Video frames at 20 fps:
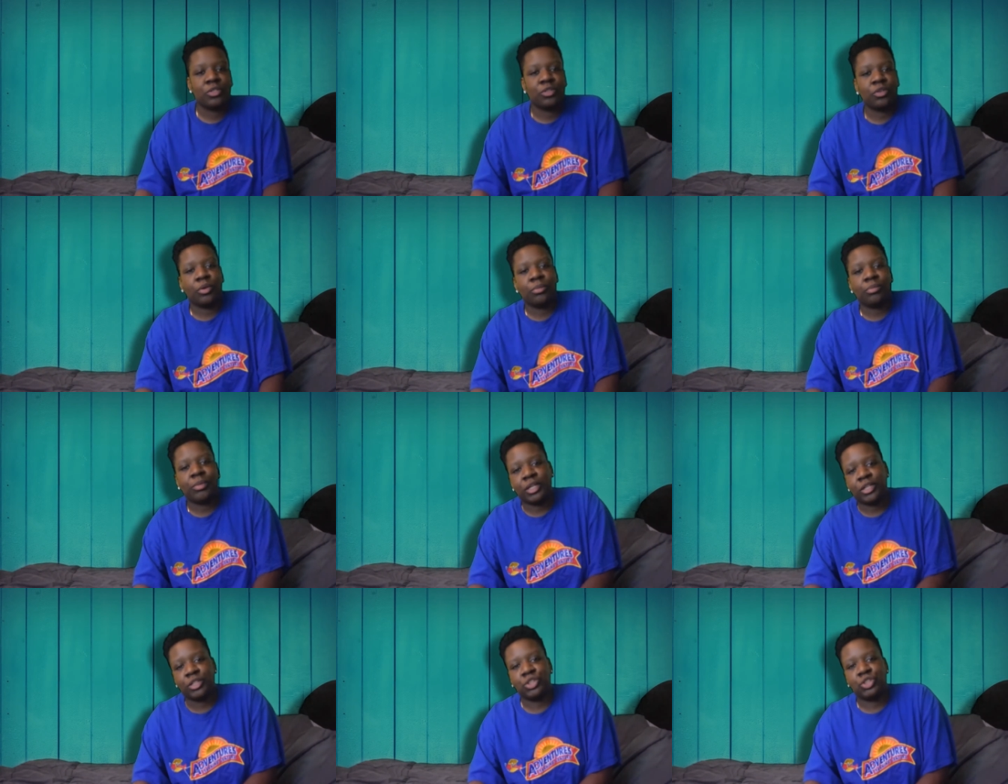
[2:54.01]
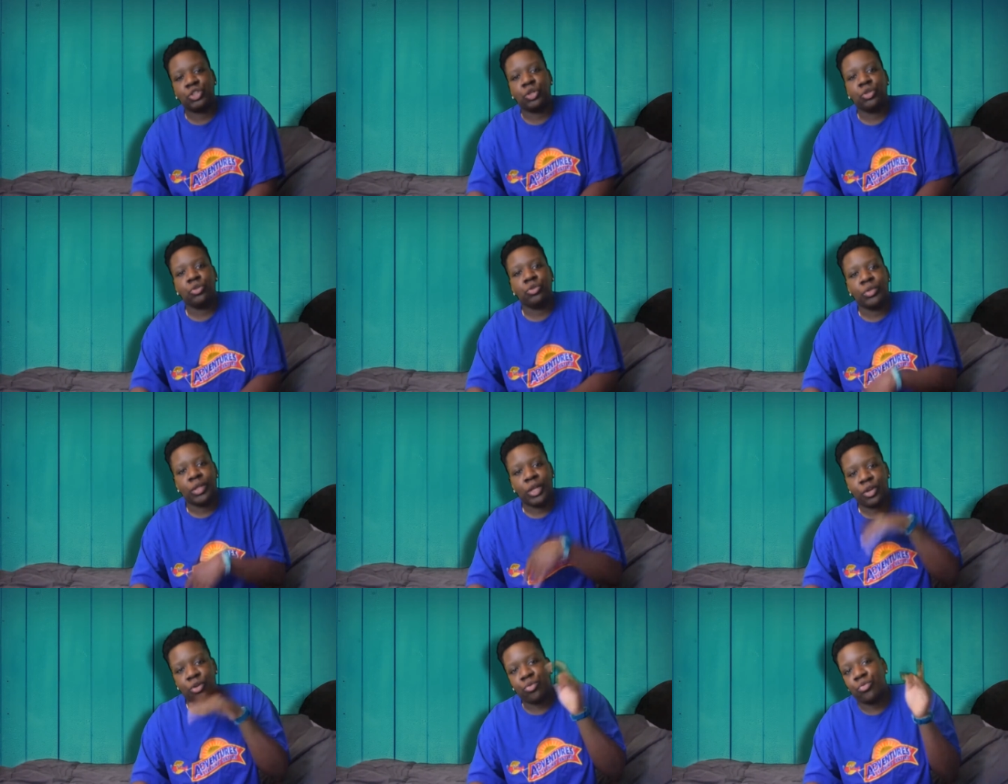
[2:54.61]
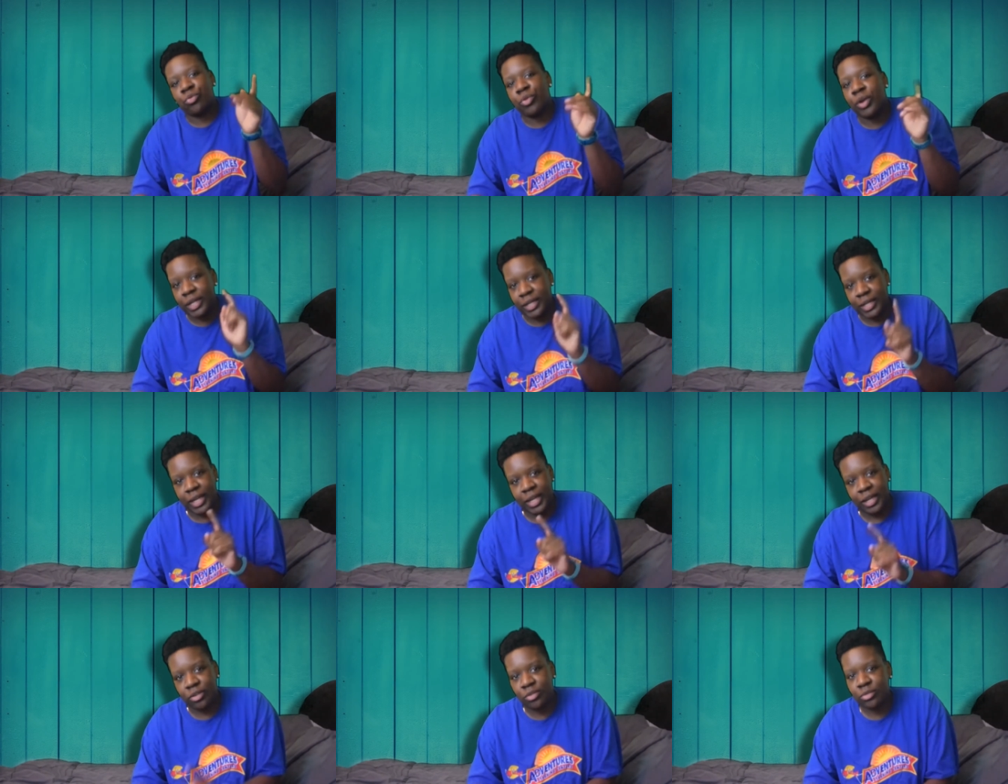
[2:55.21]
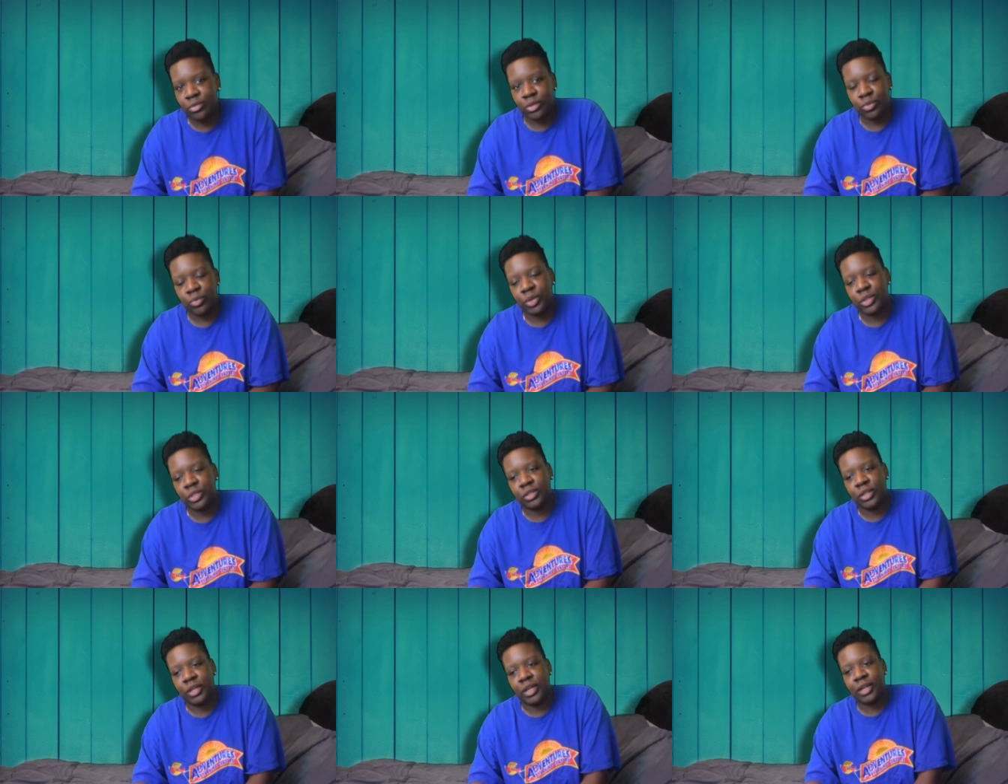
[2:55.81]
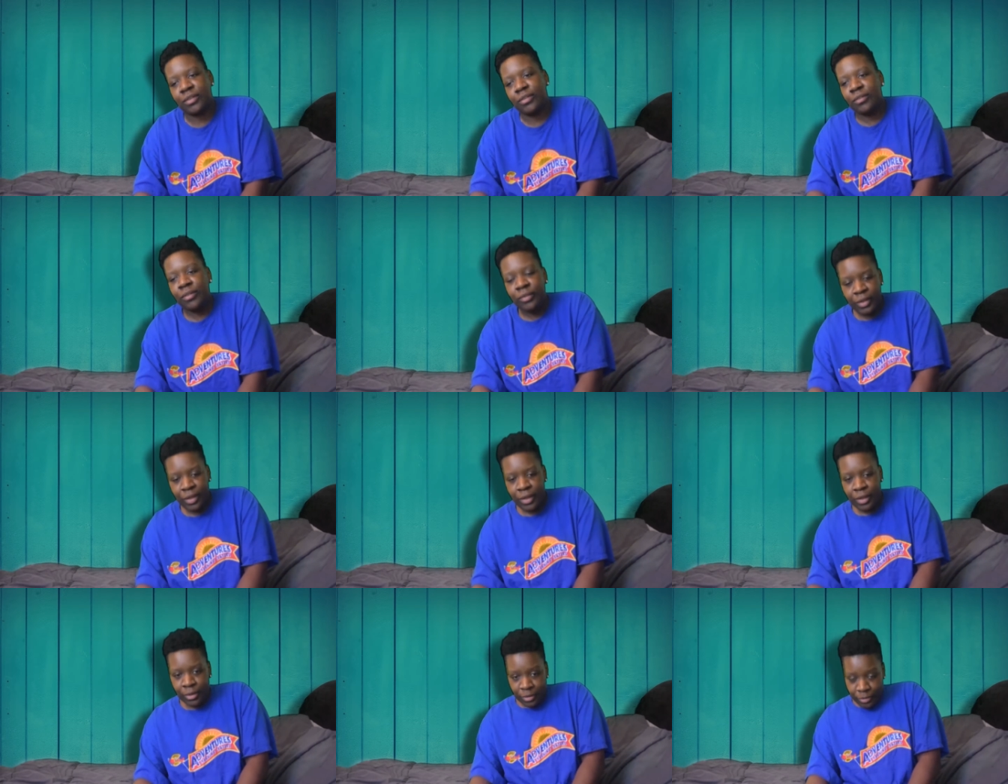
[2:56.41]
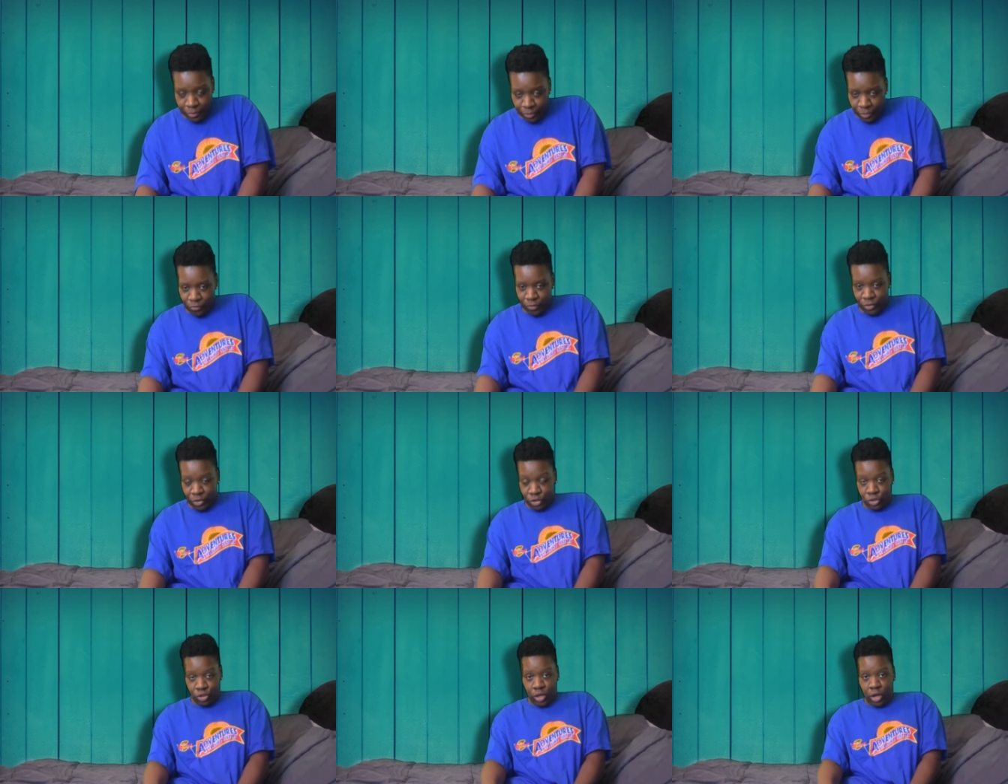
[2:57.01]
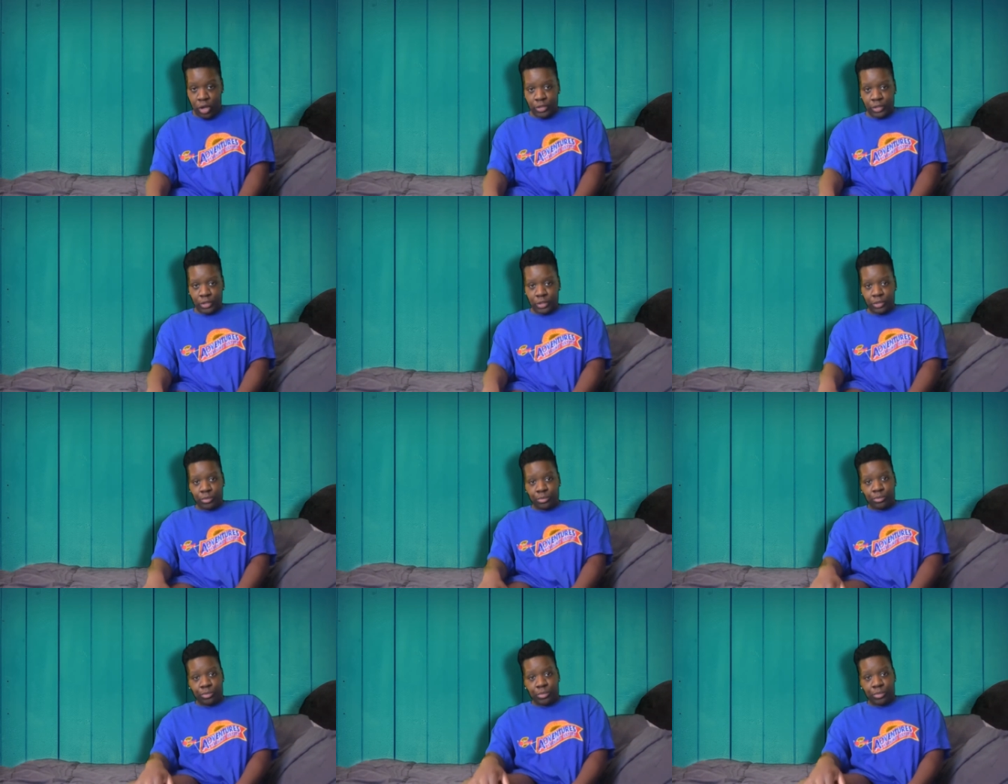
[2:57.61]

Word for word: So I'm not going to show you like right now. I'm going to wait till I finish talking.